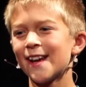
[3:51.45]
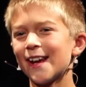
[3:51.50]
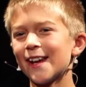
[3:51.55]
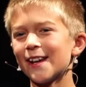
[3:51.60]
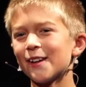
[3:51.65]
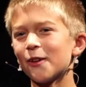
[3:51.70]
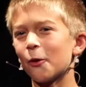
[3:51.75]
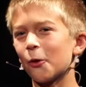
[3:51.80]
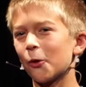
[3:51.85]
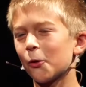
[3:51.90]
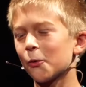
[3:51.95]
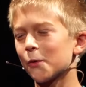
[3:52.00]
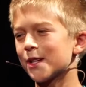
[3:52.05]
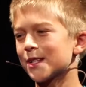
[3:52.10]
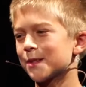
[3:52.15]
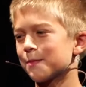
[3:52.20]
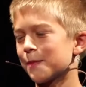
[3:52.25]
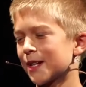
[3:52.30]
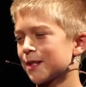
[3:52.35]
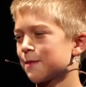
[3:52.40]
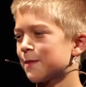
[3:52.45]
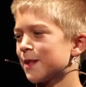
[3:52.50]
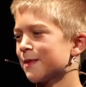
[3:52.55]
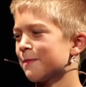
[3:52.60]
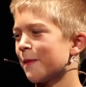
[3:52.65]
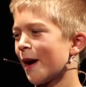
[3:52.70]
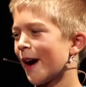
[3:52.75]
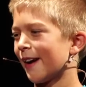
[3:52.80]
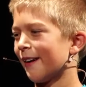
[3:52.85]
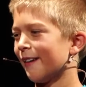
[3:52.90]
It always makes me
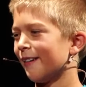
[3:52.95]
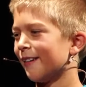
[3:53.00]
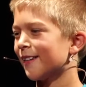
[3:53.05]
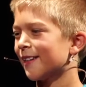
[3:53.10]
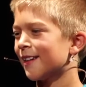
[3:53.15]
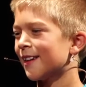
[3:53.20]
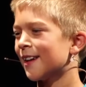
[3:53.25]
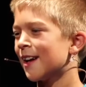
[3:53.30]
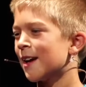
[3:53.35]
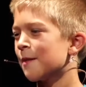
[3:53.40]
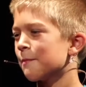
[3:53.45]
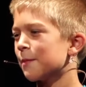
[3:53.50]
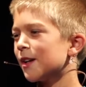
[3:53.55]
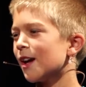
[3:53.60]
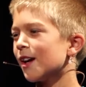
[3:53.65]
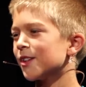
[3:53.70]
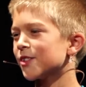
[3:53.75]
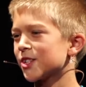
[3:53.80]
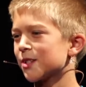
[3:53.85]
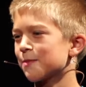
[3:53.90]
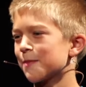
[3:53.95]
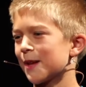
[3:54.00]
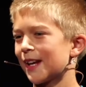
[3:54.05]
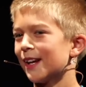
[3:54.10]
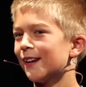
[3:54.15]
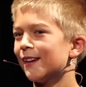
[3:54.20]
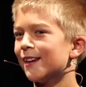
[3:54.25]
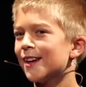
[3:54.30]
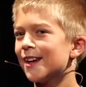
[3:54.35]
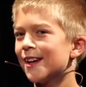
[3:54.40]
smile. But not just
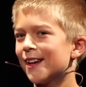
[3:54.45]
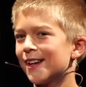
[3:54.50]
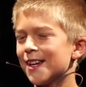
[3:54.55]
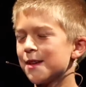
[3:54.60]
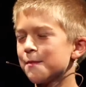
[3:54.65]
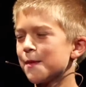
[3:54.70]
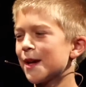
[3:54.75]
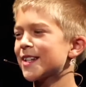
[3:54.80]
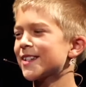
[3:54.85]
me, he